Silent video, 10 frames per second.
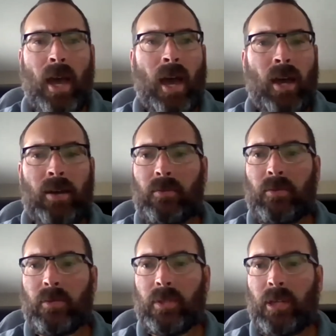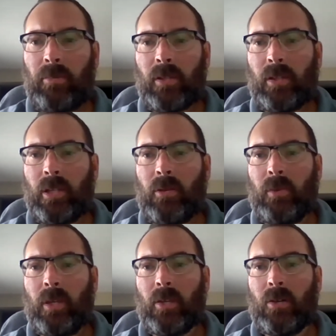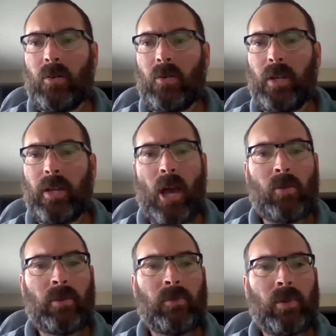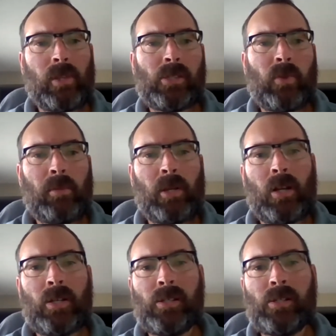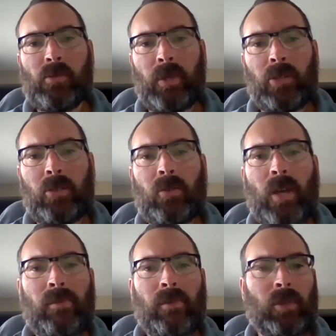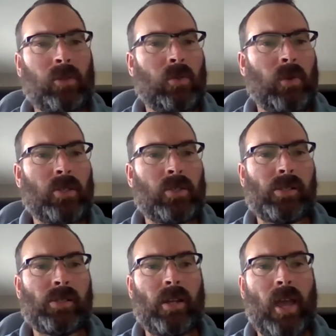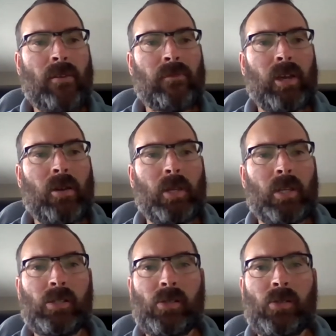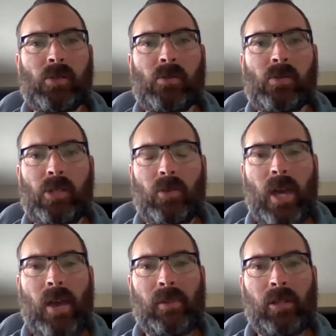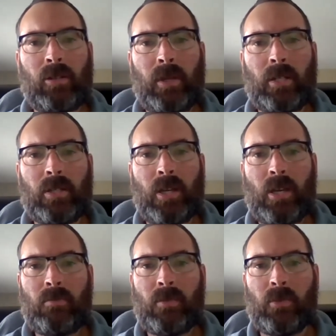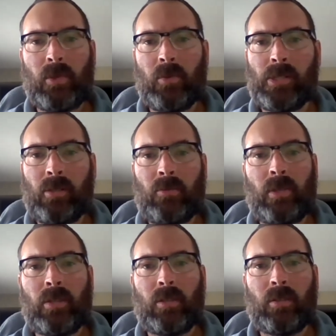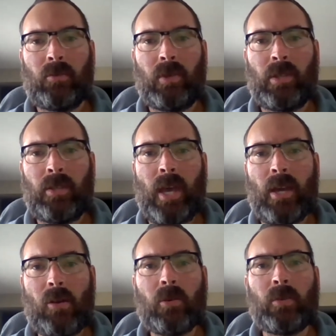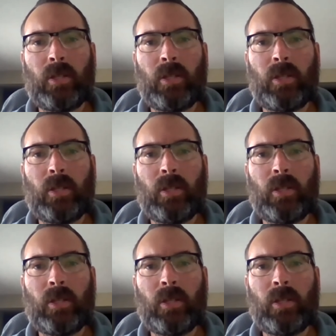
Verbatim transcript: Uh, Typically, we go an hour for these webinars. We do have a few questions that have come in. So do you have a little bit of time? We're, we're still with, within that hour.